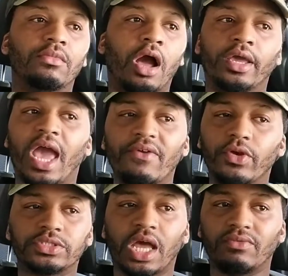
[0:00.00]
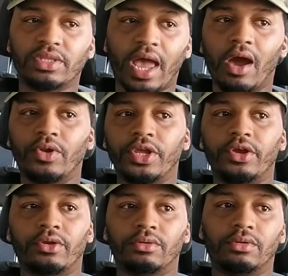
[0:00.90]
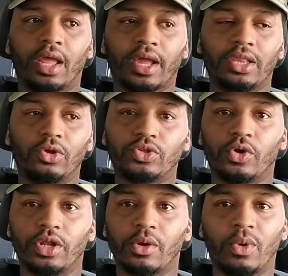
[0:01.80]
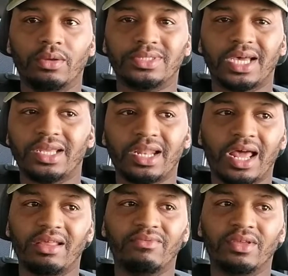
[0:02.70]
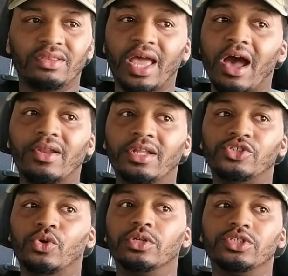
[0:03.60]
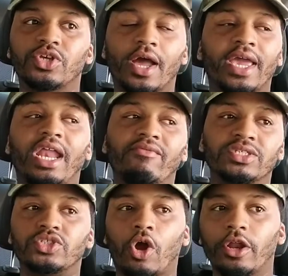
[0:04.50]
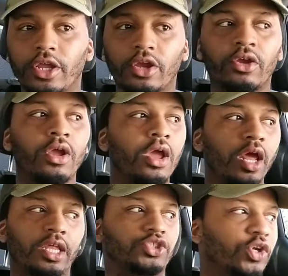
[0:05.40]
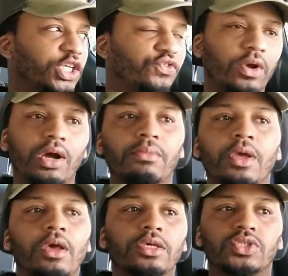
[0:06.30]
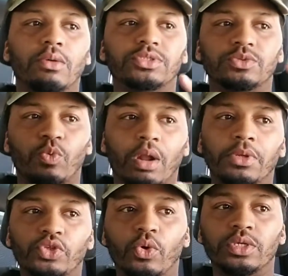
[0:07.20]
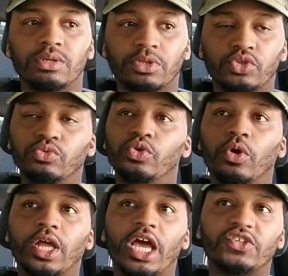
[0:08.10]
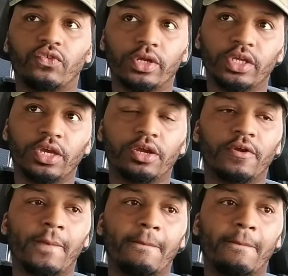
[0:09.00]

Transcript: Caviar's not even down here. Like, I looked on their website, they're not even down in Georgia, so I can't even start here and then transfer up. So what I'm going to do is I'm going to do DoorDash for a year.